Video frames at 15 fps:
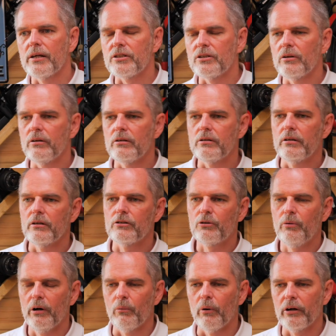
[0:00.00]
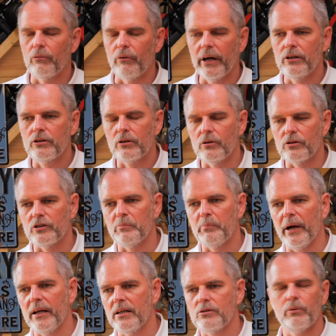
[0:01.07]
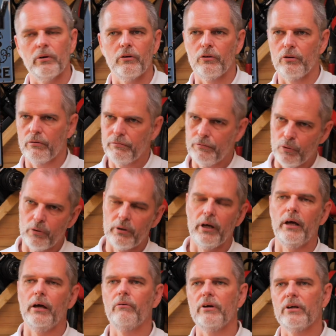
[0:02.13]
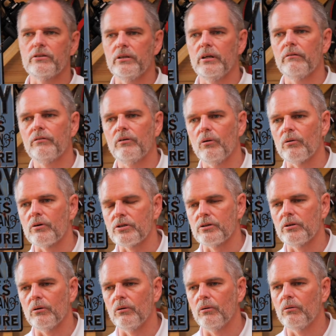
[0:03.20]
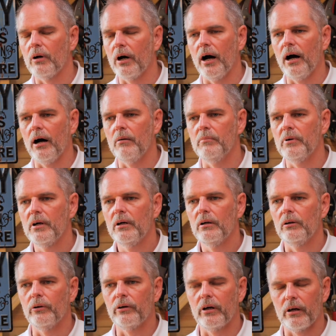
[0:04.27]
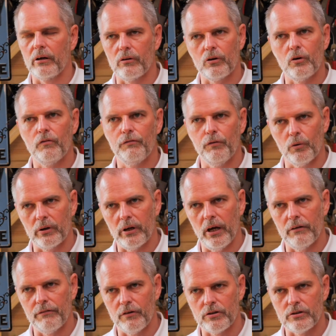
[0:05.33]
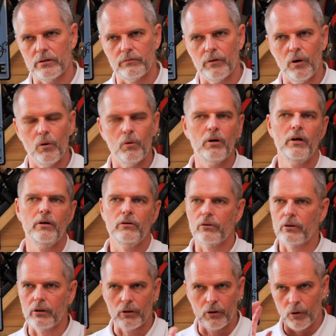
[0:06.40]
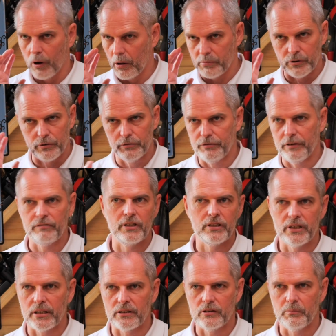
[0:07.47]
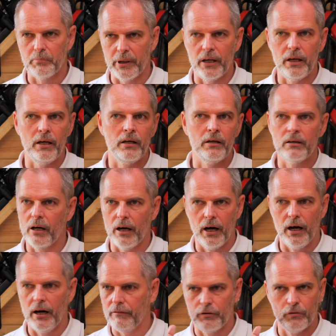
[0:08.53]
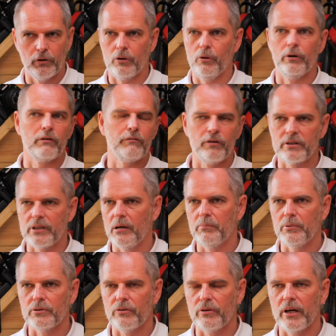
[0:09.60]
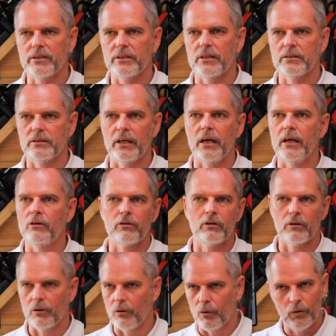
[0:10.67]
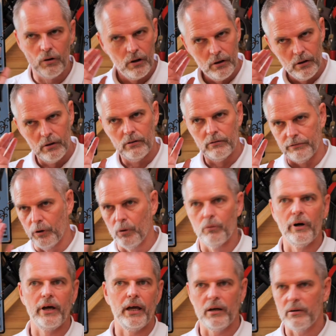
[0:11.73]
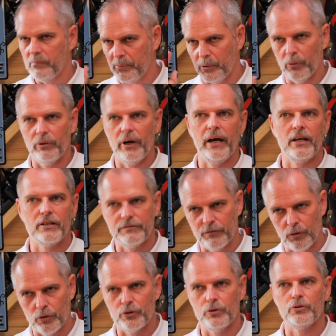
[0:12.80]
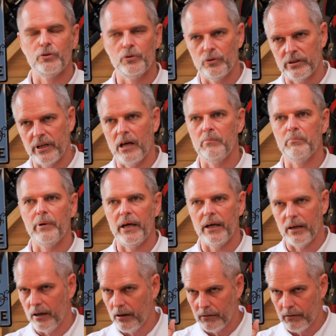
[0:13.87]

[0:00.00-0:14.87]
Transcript: so there's quite a wide range, of course, depends whether you're 4K or HD, of course. So looking at the 4K, first of all, you can go up to 5060p. If you're recording, for example, to the SSD, you can go full rate, ProRes, 422 10-bit,